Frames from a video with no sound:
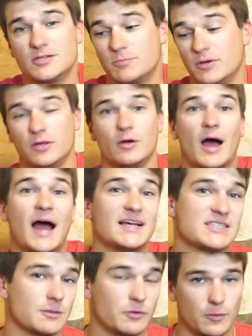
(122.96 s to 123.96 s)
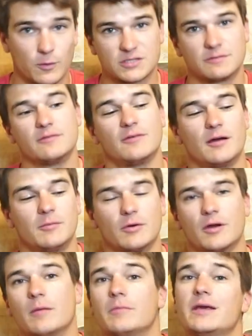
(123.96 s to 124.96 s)
but you know, as someone that works for an environmental
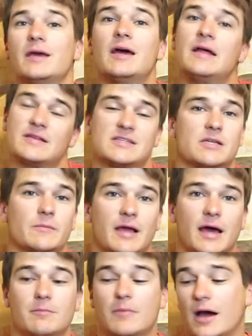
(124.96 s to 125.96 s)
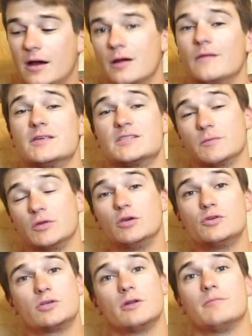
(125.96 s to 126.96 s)
company, this is something I admire. This is something you
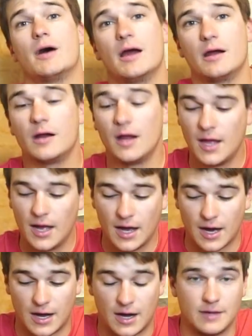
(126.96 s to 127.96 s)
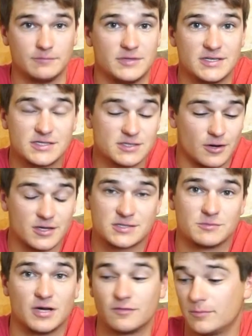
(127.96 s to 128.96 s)
should admire. This is an awesome
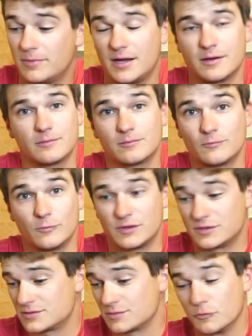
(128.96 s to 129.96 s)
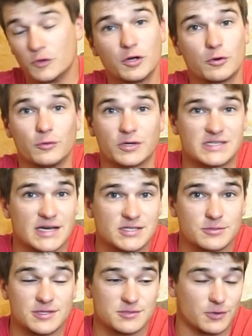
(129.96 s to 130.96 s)
duffel bag with some really cool
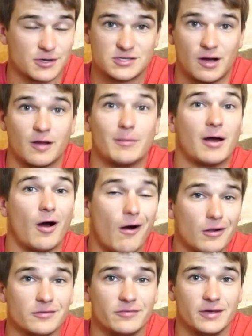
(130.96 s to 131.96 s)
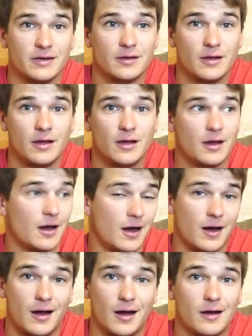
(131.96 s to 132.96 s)
accessories, and we're going to talk about all of it
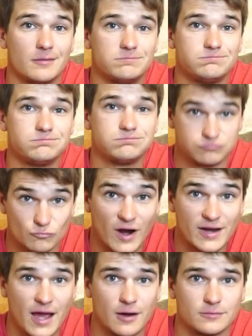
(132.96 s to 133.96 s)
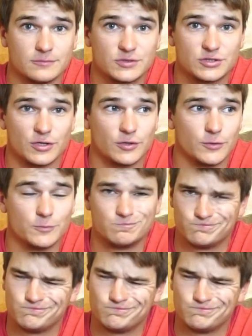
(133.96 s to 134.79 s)
right now. So